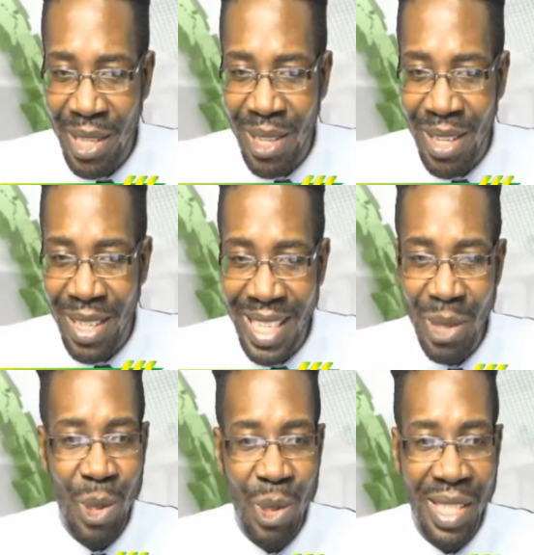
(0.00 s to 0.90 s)
to
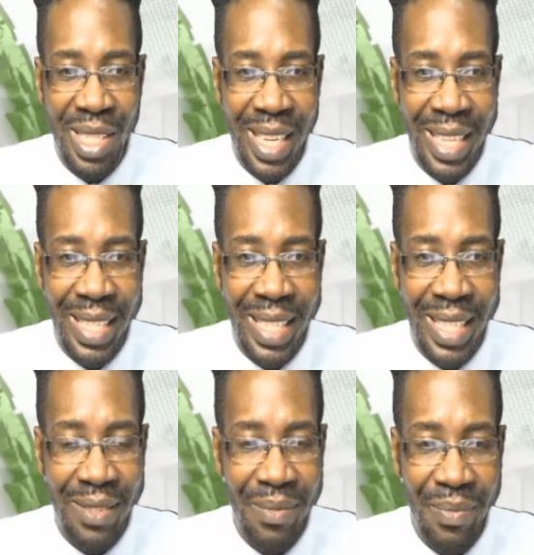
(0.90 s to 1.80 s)
see it.
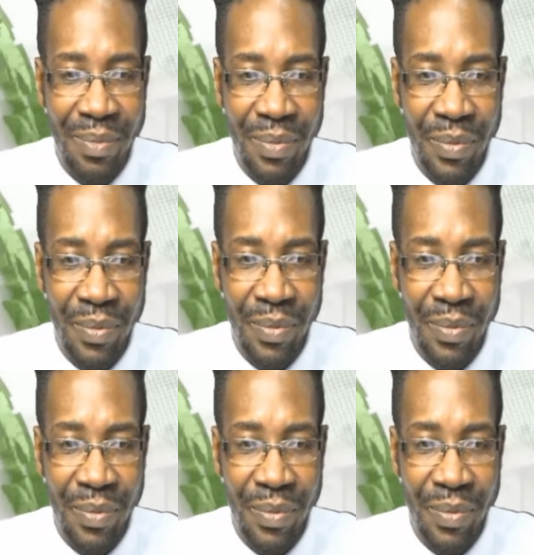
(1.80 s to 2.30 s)
We